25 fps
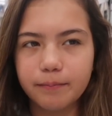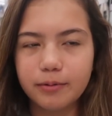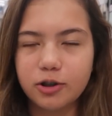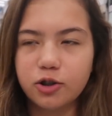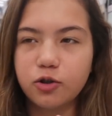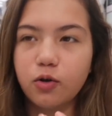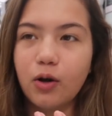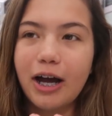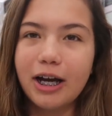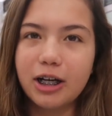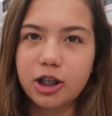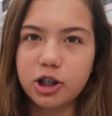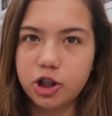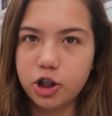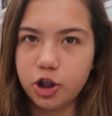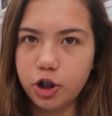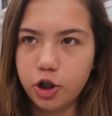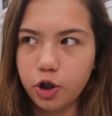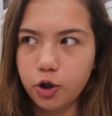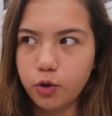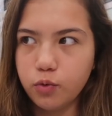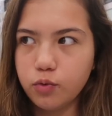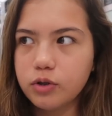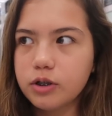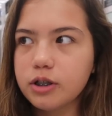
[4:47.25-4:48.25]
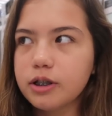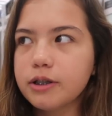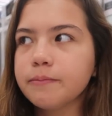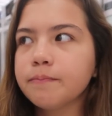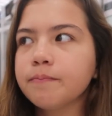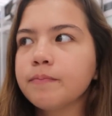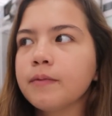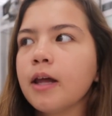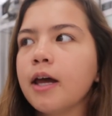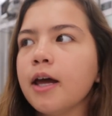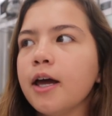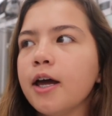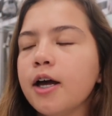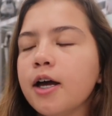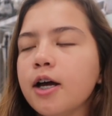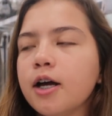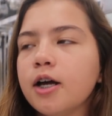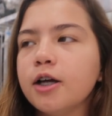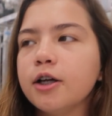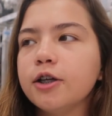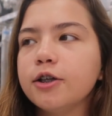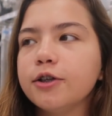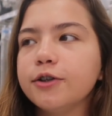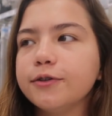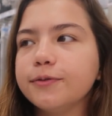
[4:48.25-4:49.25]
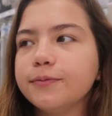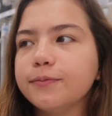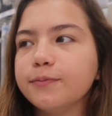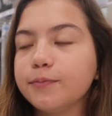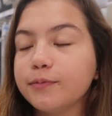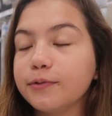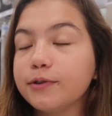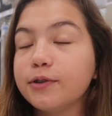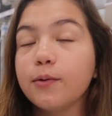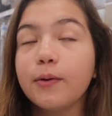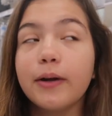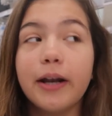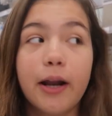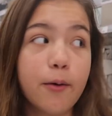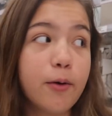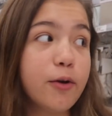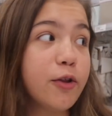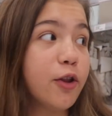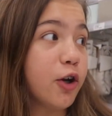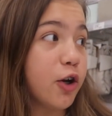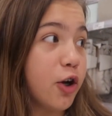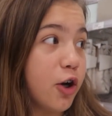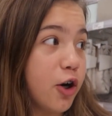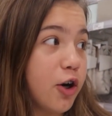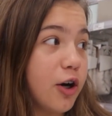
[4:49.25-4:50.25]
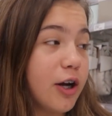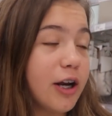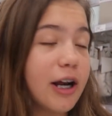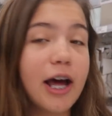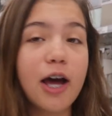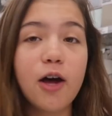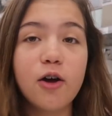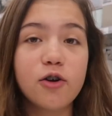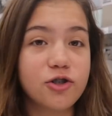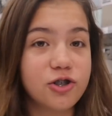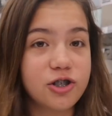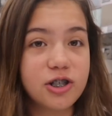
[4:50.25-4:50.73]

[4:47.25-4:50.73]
but she'll actually use. So right now we're in the curtain aisle.